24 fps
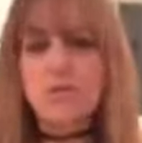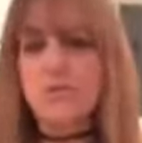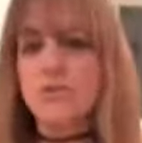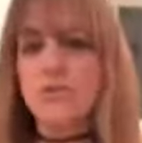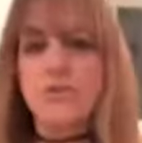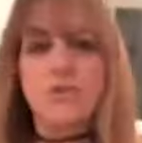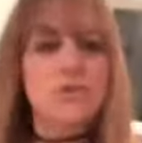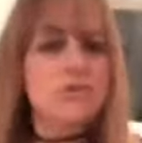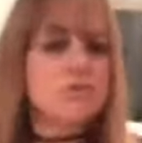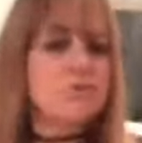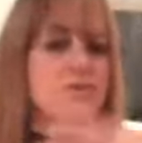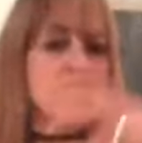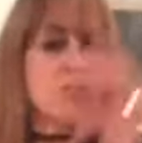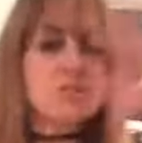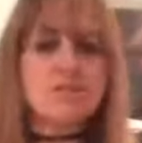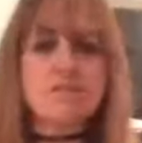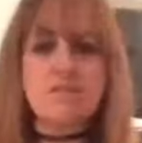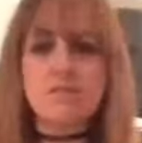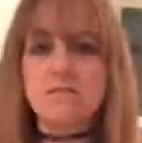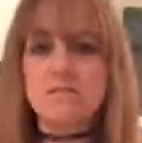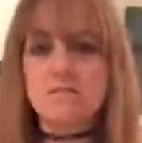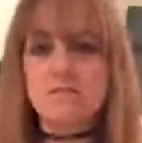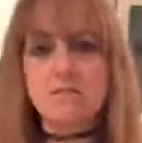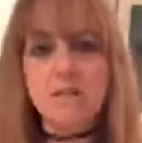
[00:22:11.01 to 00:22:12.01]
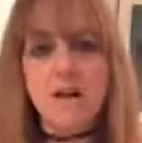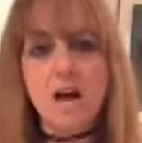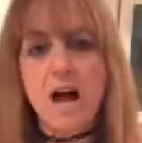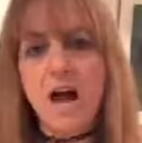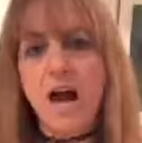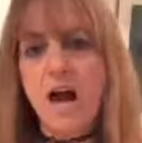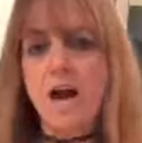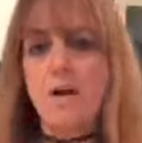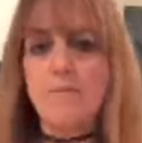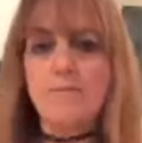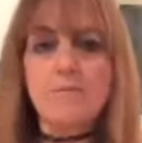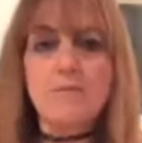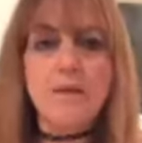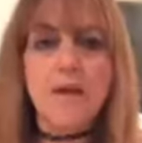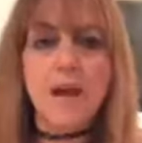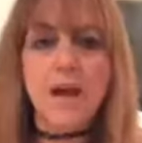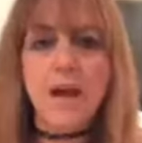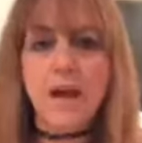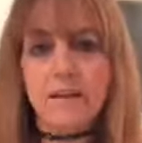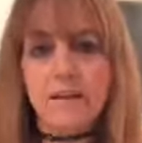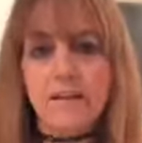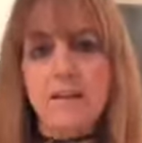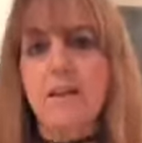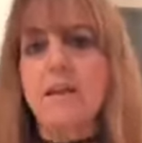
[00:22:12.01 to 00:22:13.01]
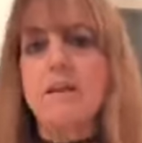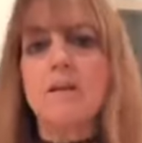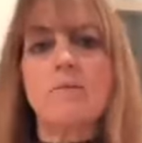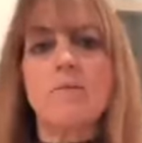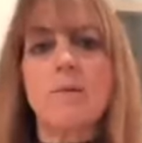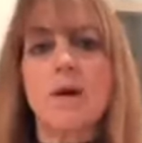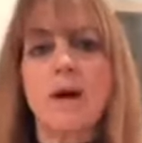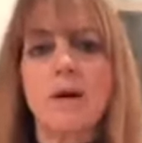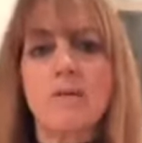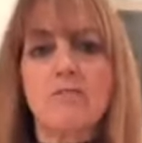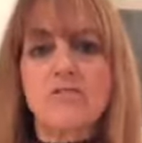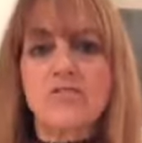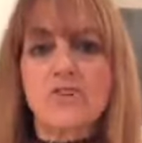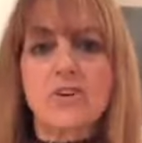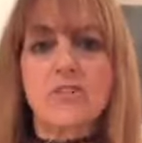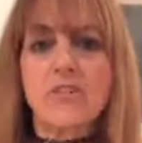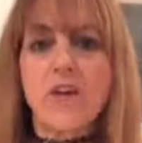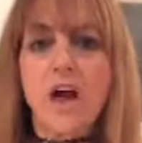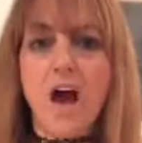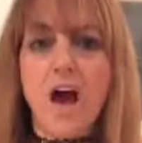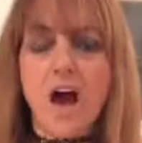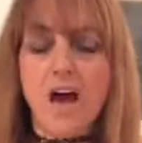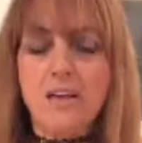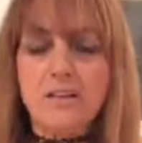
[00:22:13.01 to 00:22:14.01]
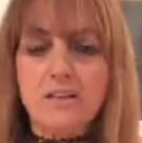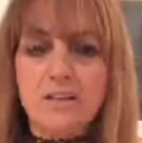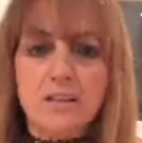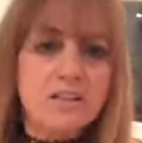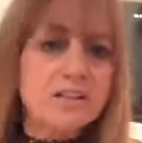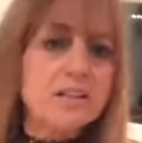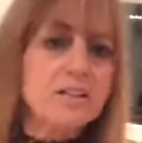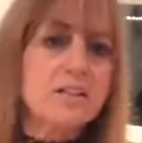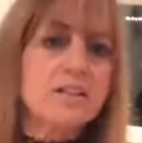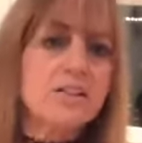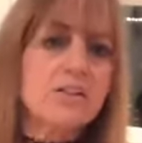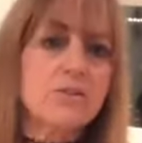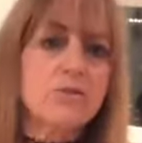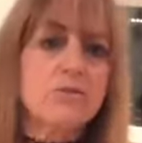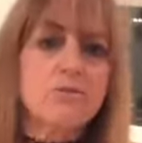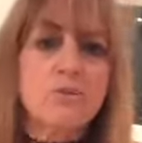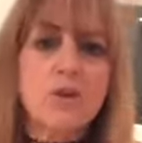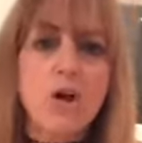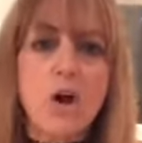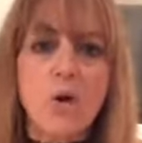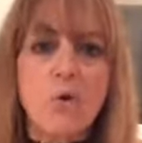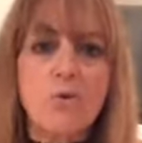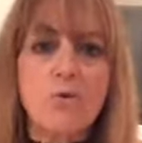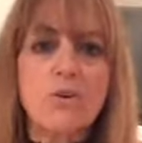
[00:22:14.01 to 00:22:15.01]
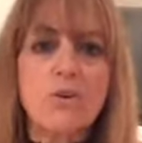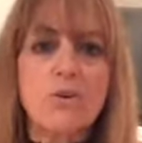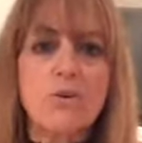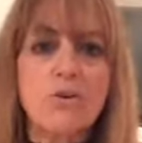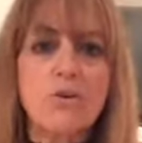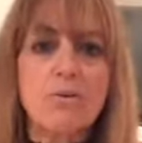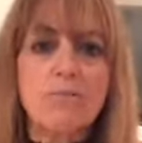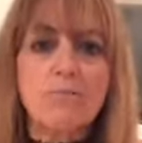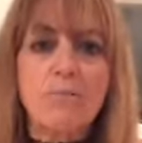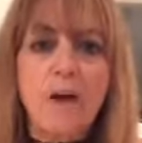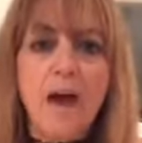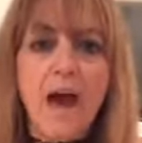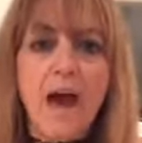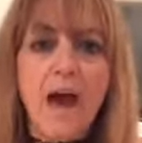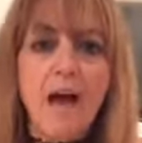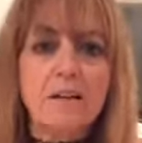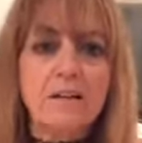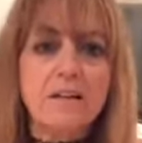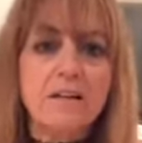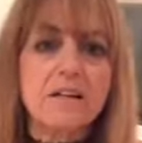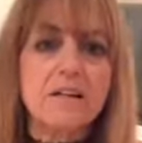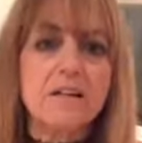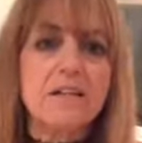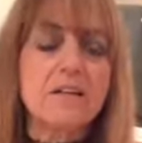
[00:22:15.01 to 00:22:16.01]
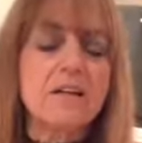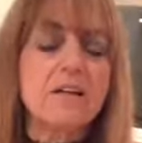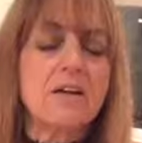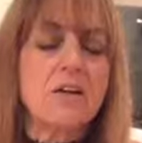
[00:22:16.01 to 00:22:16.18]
you just um, ad lib after that, and you know your palate,